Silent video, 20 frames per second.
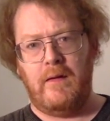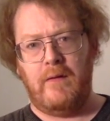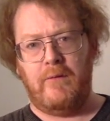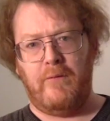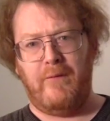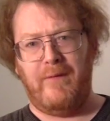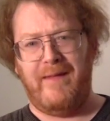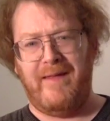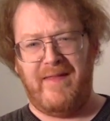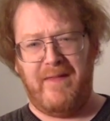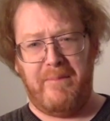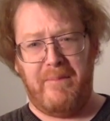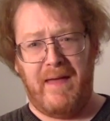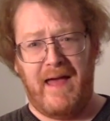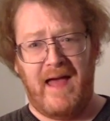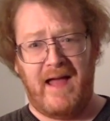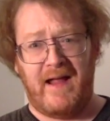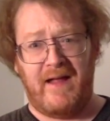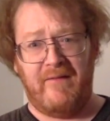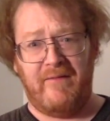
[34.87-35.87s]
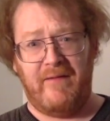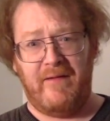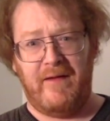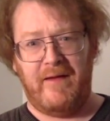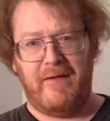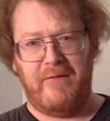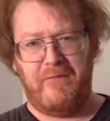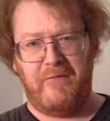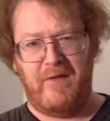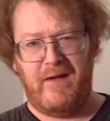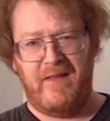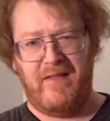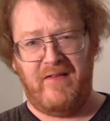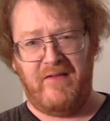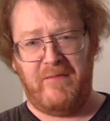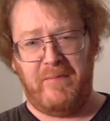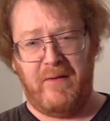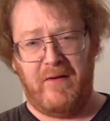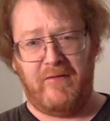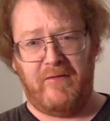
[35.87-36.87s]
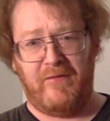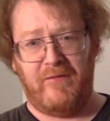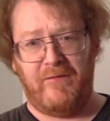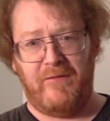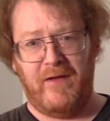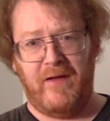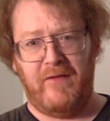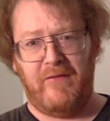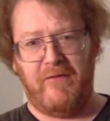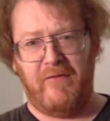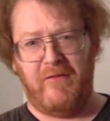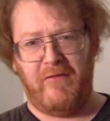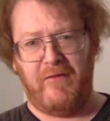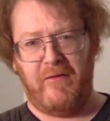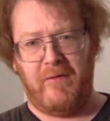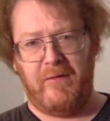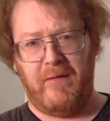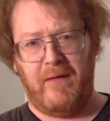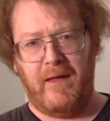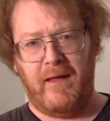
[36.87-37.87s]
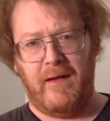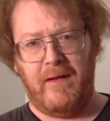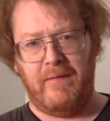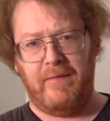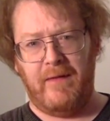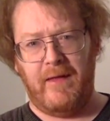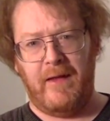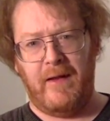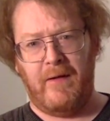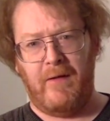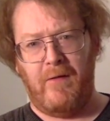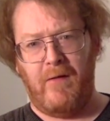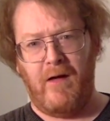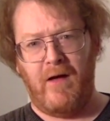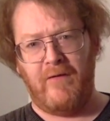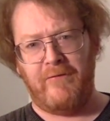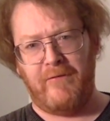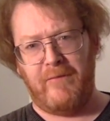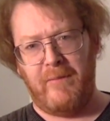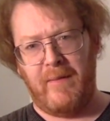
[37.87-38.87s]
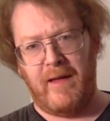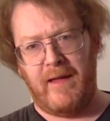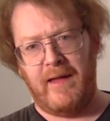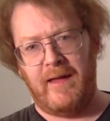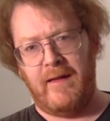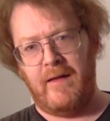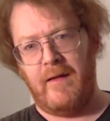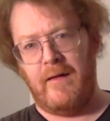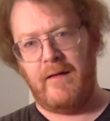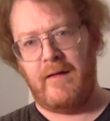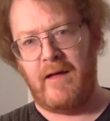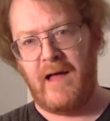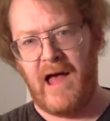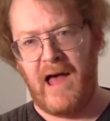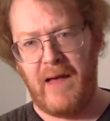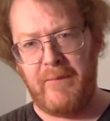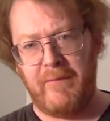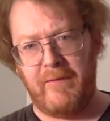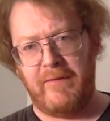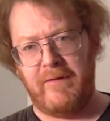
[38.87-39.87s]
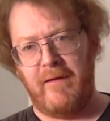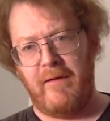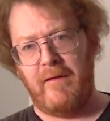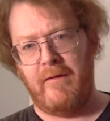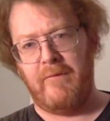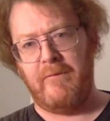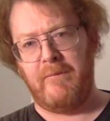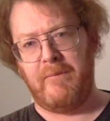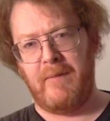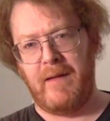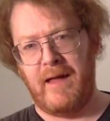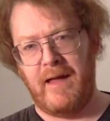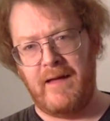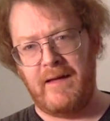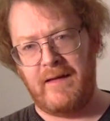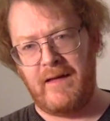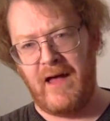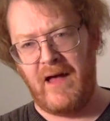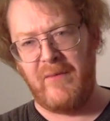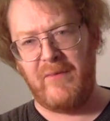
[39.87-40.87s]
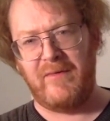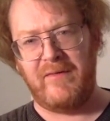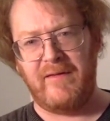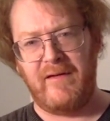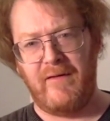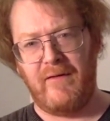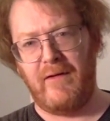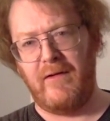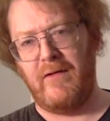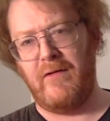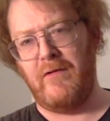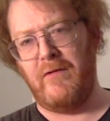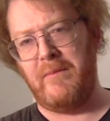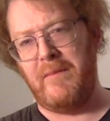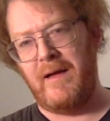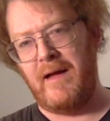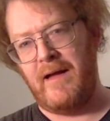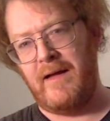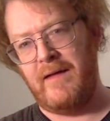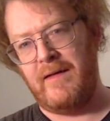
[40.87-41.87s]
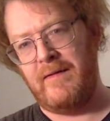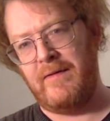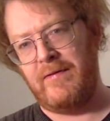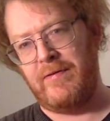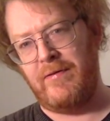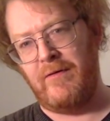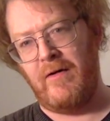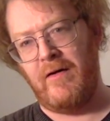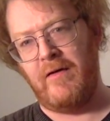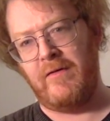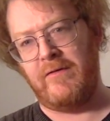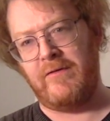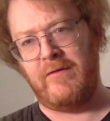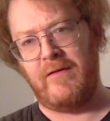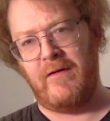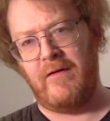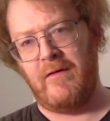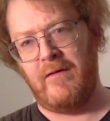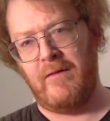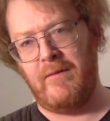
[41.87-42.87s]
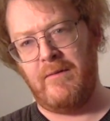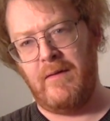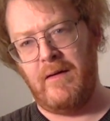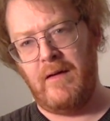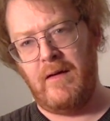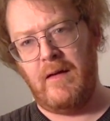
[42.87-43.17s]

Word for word: read the back of it and read the special features and, and, and I'll offer my commentary, my commentary or my thoughts or